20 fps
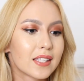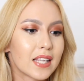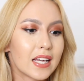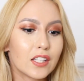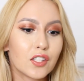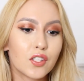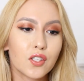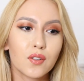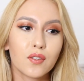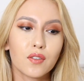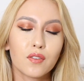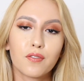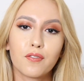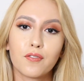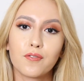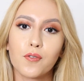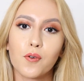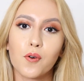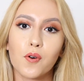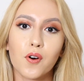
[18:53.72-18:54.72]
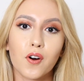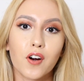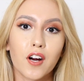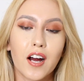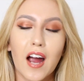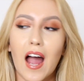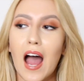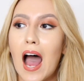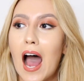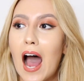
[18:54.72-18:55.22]
Stay tuned
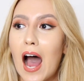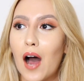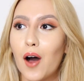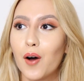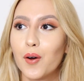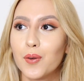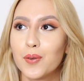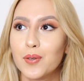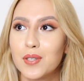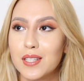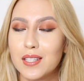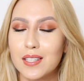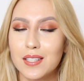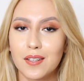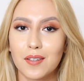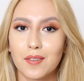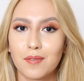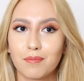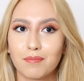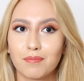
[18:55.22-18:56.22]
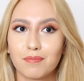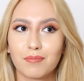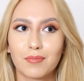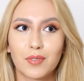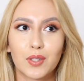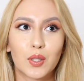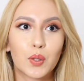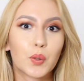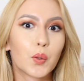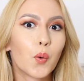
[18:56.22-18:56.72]
for house
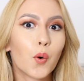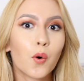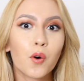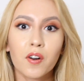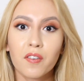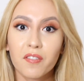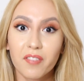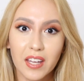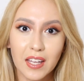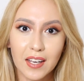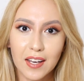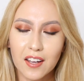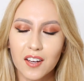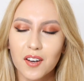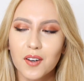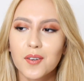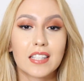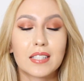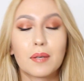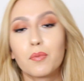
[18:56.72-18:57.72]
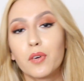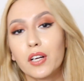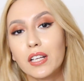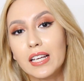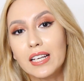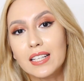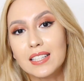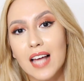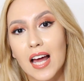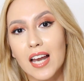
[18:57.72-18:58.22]
tour video because I'm
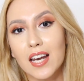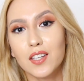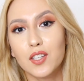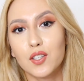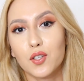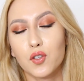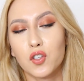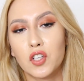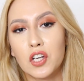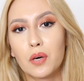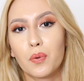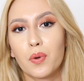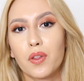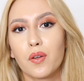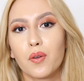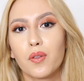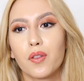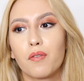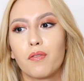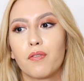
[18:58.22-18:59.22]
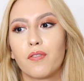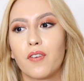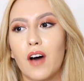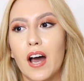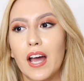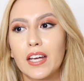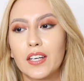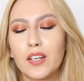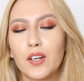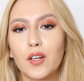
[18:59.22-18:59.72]
really excited to share with you the
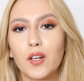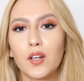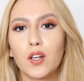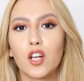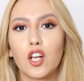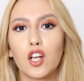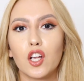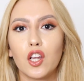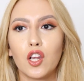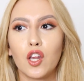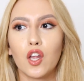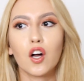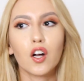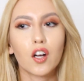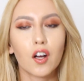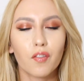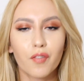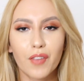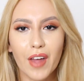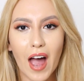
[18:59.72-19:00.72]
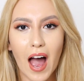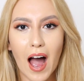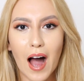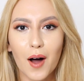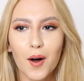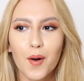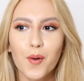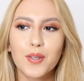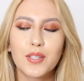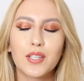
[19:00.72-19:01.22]
final look of the
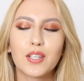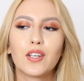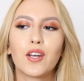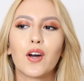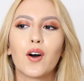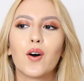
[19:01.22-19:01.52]
house, you